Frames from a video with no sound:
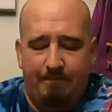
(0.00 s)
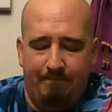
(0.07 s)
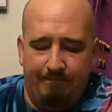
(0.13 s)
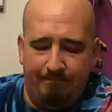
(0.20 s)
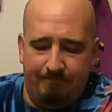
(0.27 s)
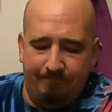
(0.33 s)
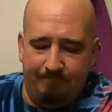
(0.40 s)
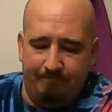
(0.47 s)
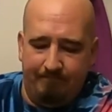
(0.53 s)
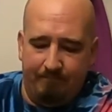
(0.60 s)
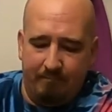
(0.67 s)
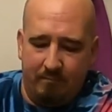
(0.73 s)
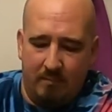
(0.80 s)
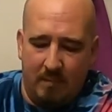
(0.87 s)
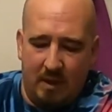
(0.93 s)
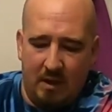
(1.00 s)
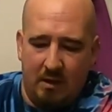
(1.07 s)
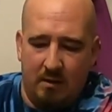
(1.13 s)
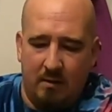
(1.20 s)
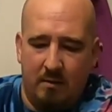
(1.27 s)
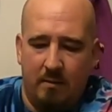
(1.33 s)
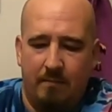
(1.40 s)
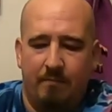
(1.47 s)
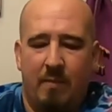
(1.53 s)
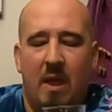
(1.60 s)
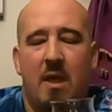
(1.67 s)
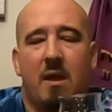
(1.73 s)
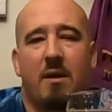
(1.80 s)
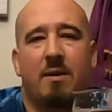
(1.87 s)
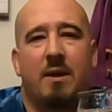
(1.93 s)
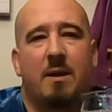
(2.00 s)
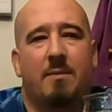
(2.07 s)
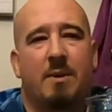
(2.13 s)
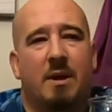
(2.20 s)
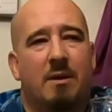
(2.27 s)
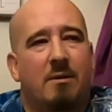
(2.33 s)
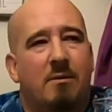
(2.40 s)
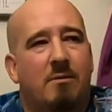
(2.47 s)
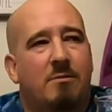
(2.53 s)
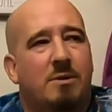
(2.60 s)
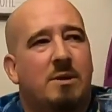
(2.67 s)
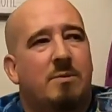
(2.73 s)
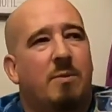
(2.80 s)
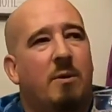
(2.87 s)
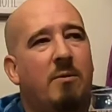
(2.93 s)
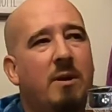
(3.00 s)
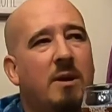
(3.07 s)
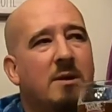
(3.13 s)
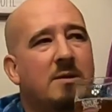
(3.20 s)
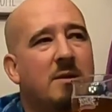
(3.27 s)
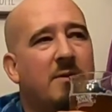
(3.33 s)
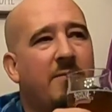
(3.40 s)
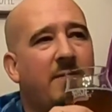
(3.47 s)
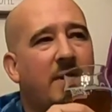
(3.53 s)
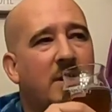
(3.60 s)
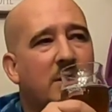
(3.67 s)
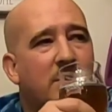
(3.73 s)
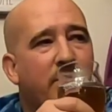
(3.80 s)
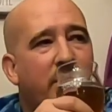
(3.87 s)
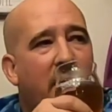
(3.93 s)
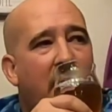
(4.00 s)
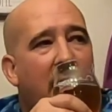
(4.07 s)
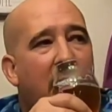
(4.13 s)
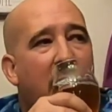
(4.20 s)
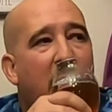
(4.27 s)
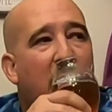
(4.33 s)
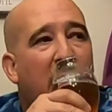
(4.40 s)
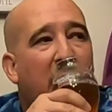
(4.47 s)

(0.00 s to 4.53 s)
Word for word: Hmm. I think I'm getting a little smokiness in the finish, but